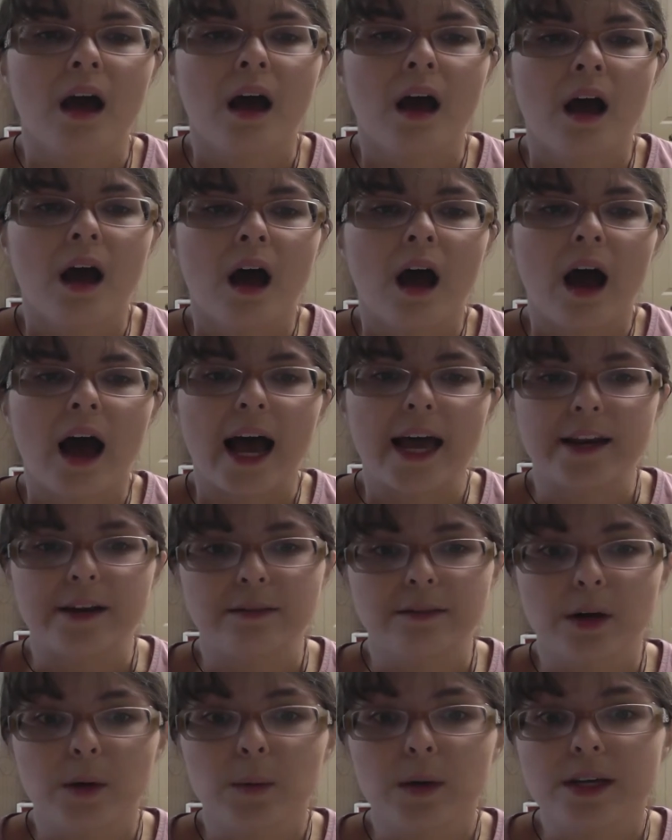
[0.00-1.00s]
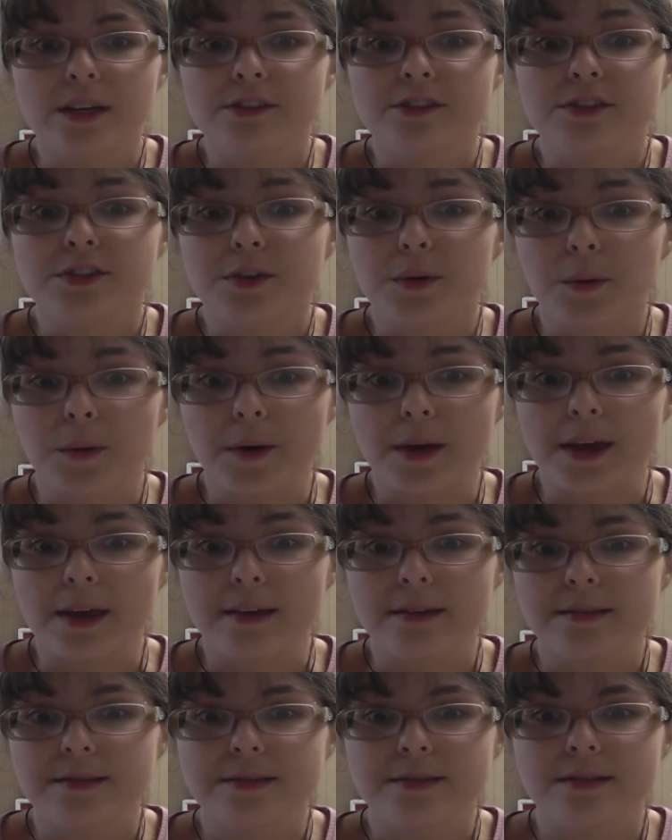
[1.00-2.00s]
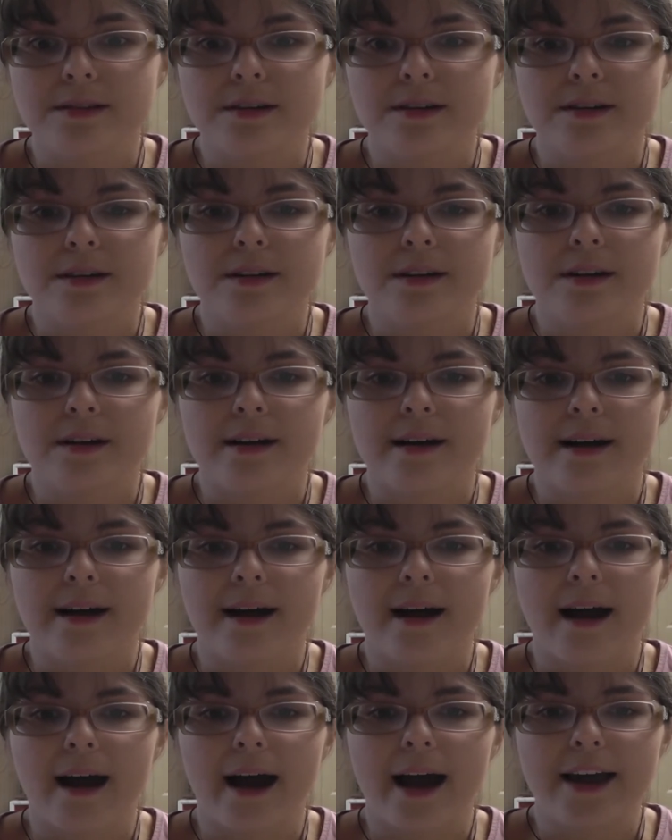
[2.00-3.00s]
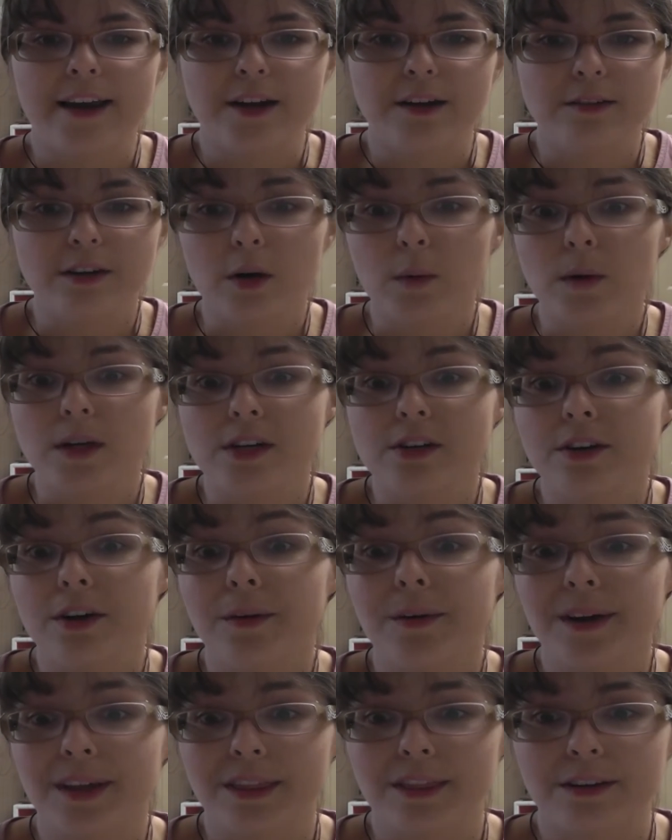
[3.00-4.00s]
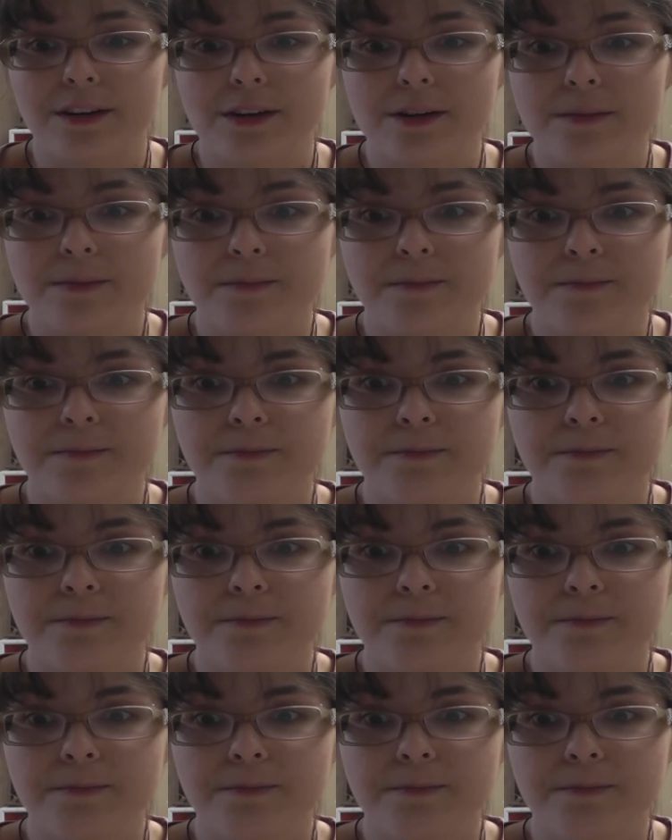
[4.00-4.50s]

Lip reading: I don't know what your story is. I don't know what you're going through.